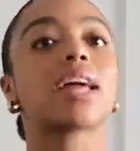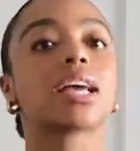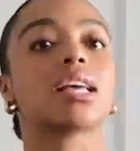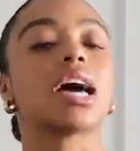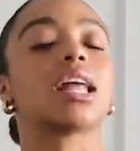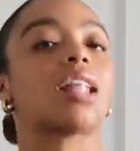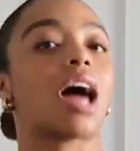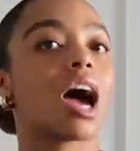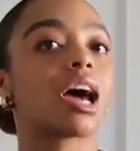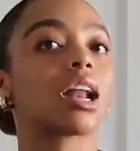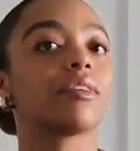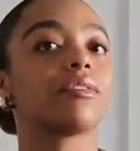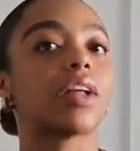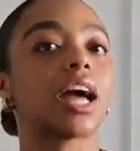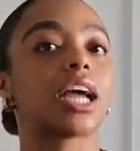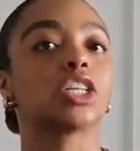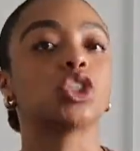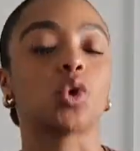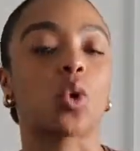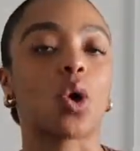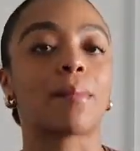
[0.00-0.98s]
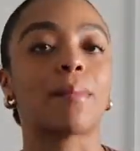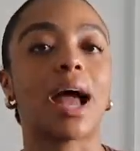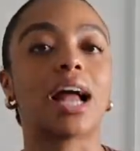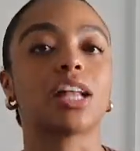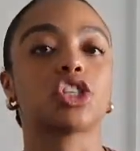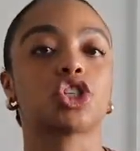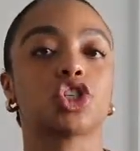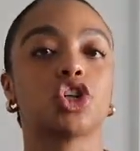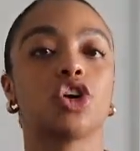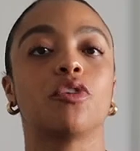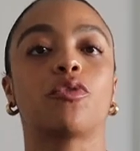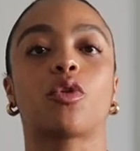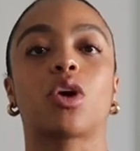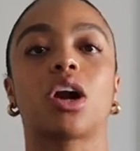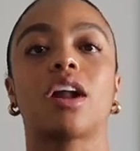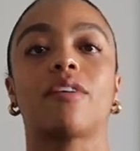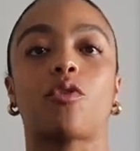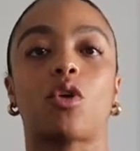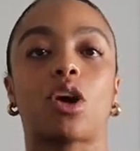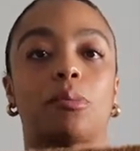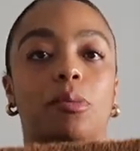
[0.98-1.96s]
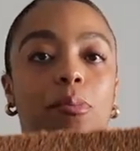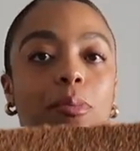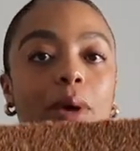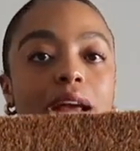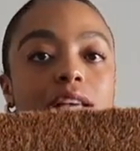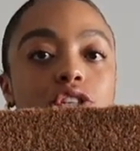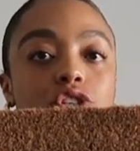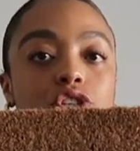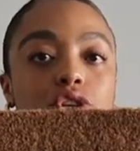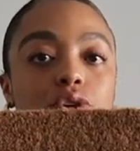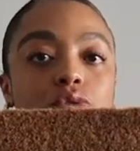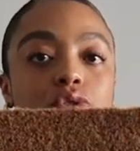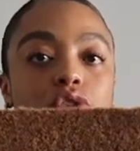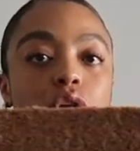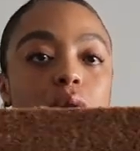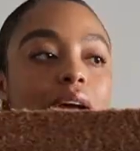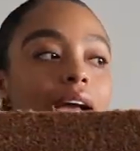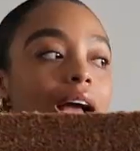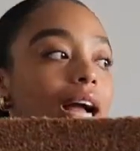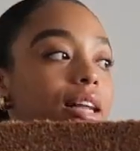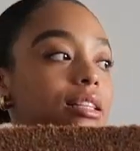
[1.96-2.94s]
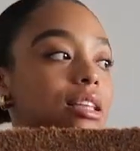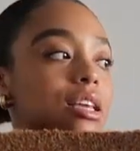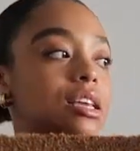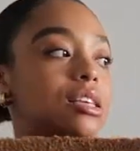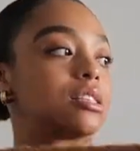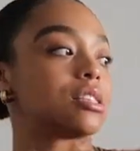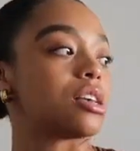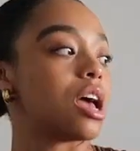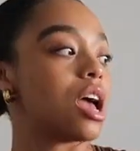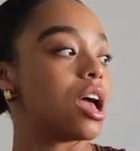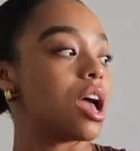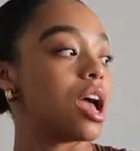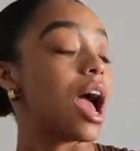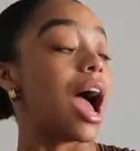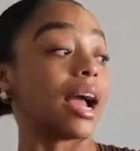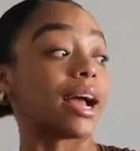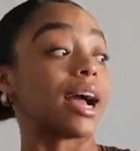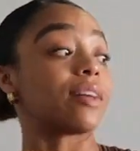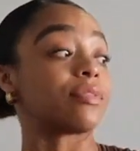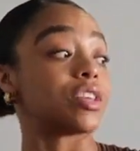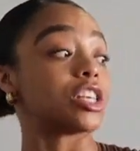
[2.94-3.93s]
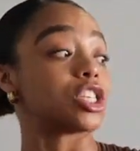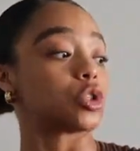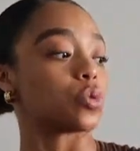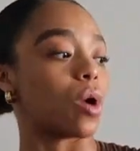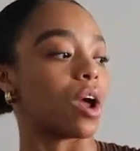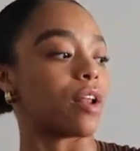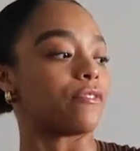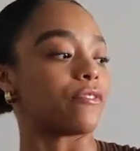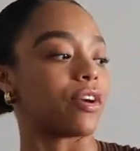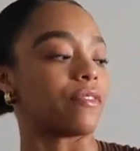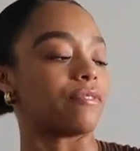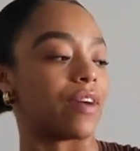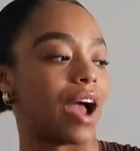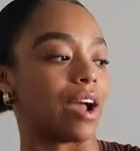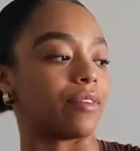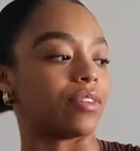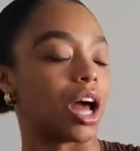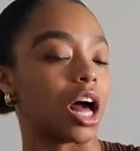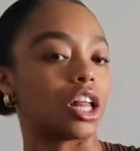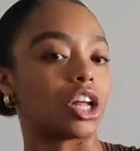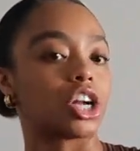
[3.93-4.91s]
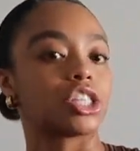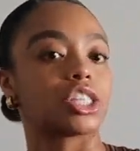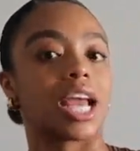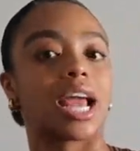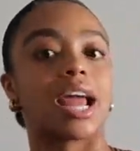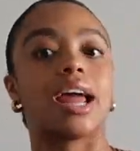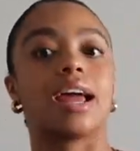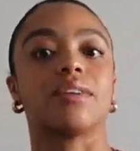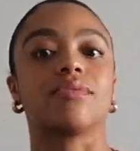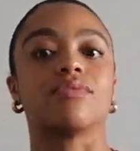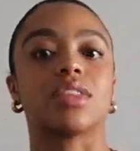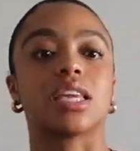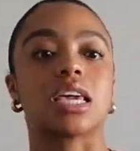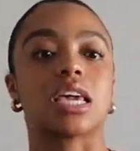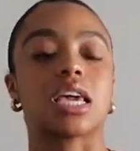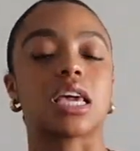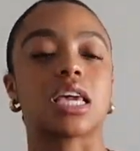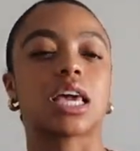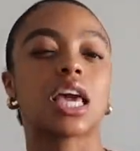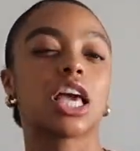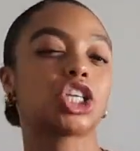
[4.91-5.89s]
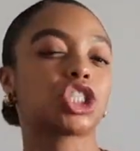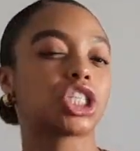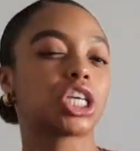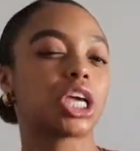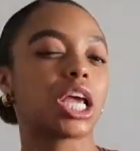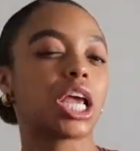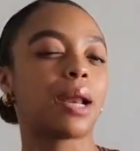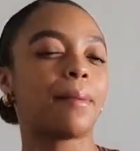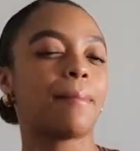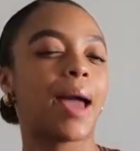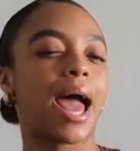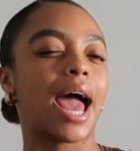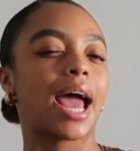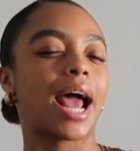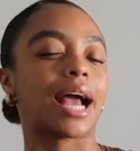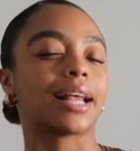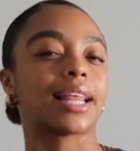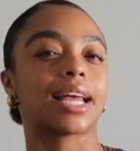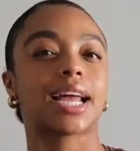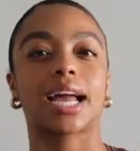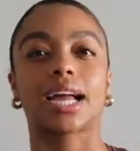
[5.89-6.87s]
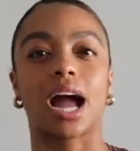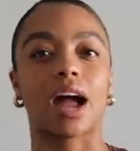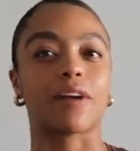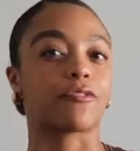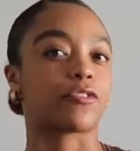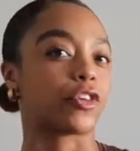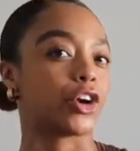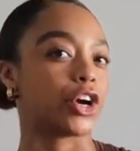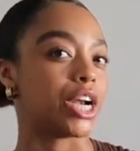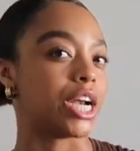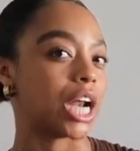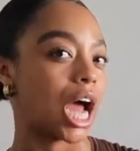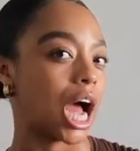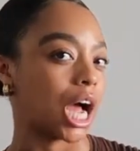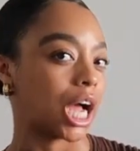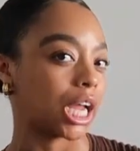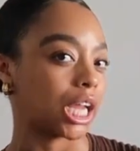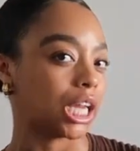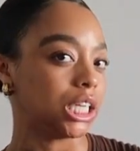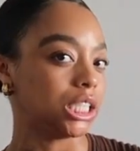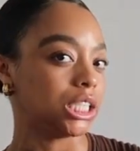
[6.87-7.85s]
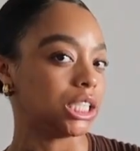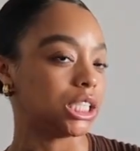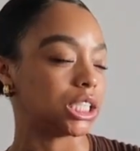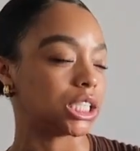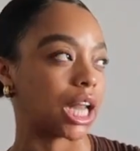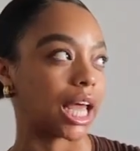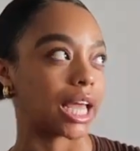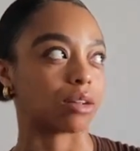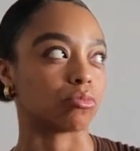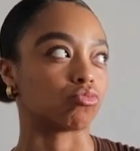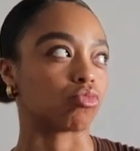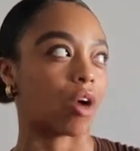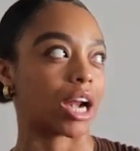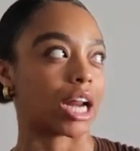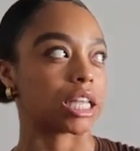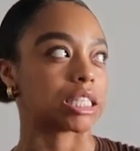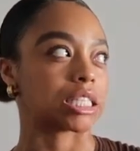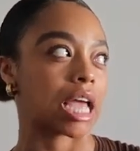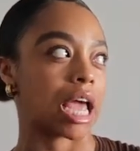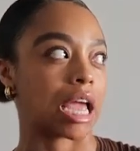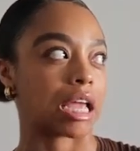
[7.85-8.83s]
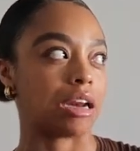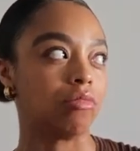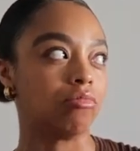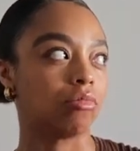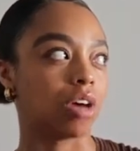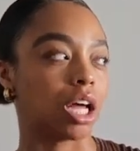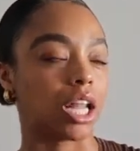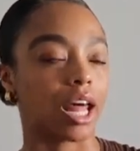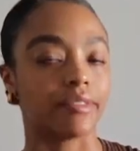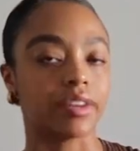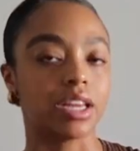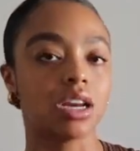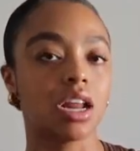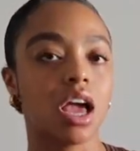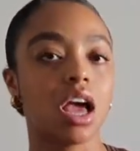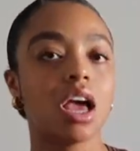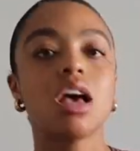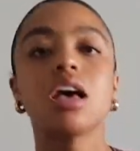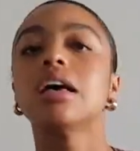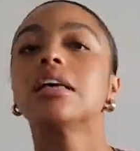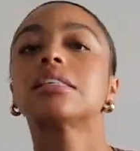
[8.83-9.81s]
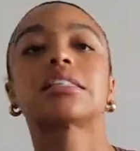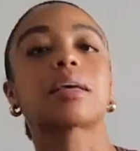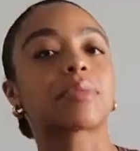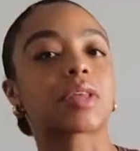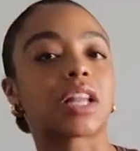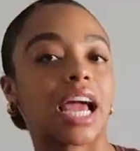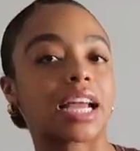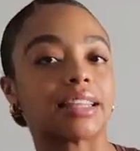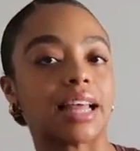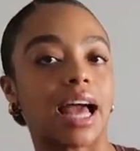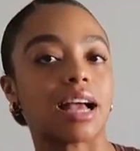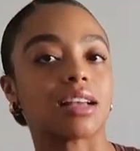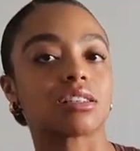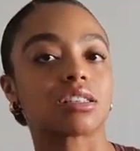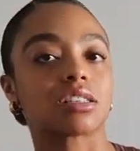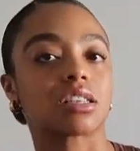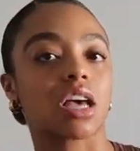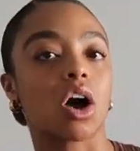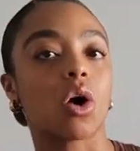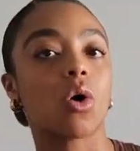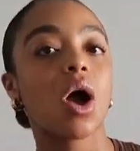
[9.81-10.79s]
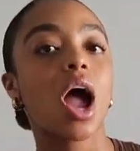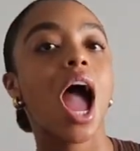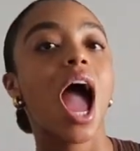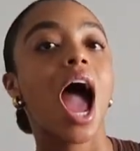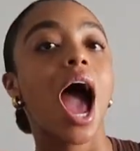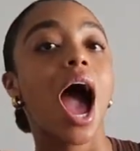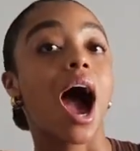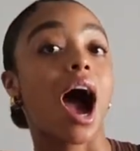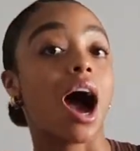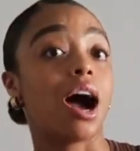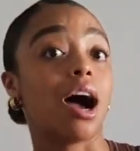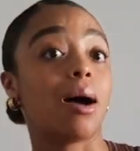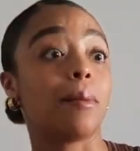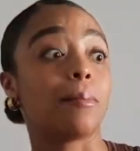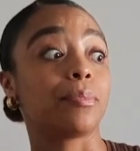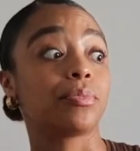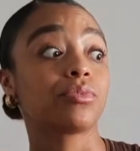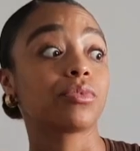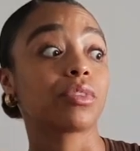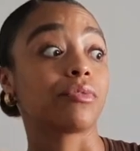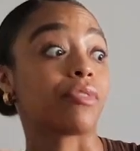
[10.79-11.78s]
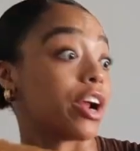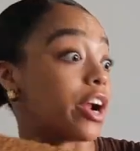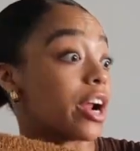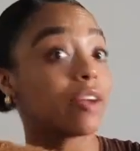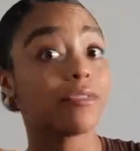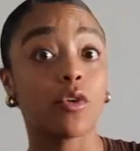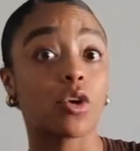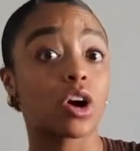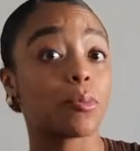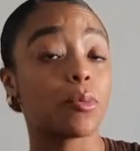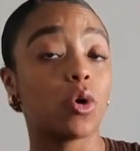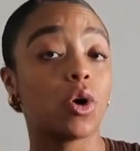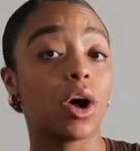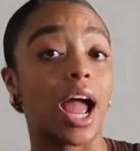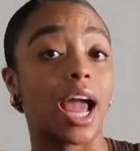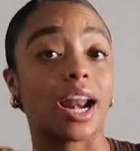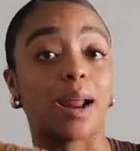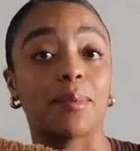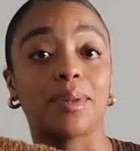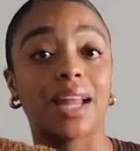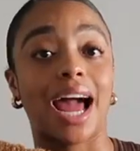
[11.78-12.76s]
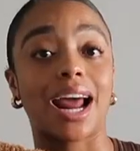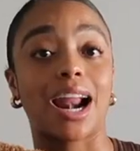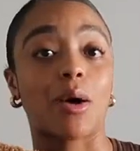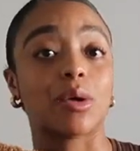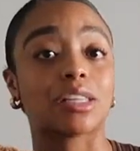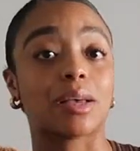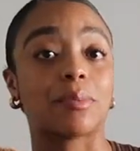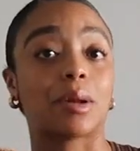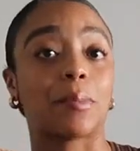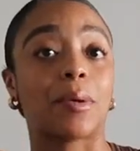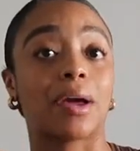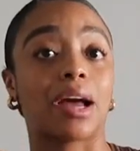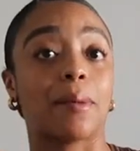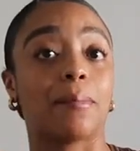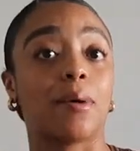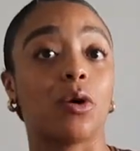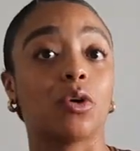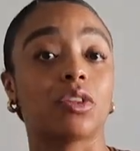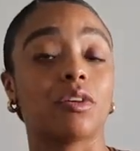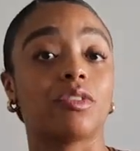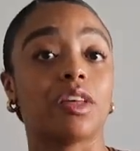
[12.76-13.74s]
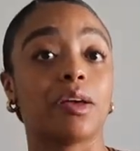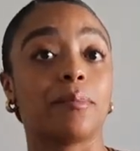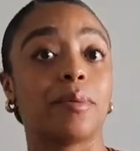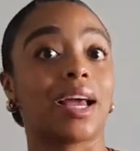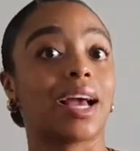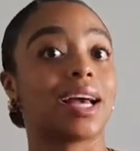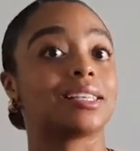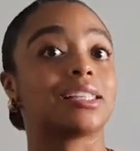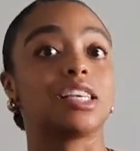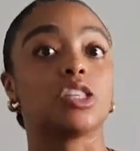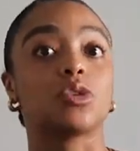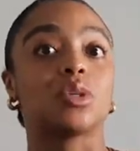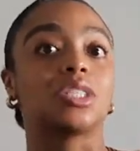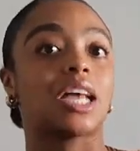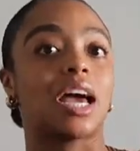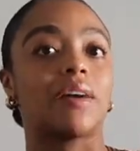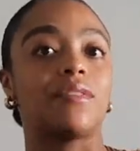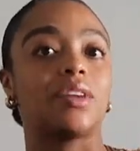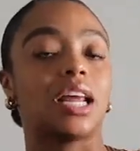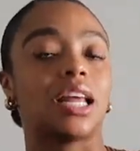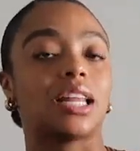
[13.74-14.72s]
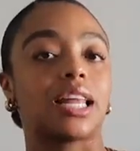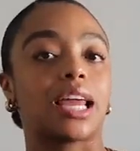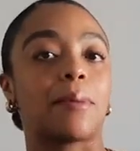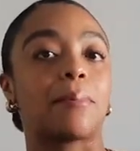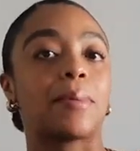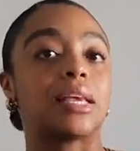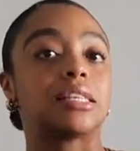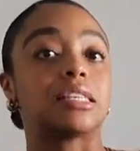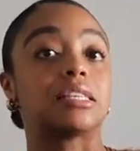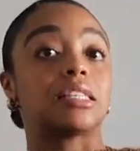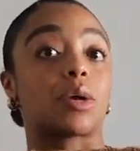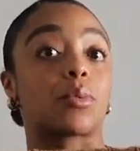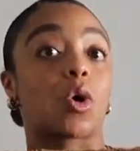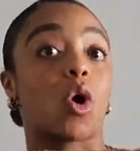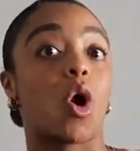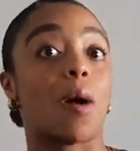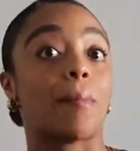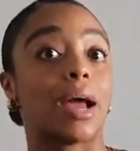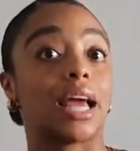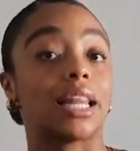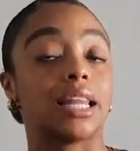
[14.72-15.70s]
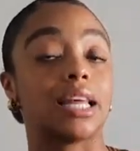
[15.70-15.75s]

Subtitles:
like a lot of like doormats too for an affordable price too. So I got this one for $5, and the kitchen mat I think I got for $9, like right at 10, 11, something like that. So Very affordable, and I'm glad I was able to pick up both of them because these were definitely pieces that were on my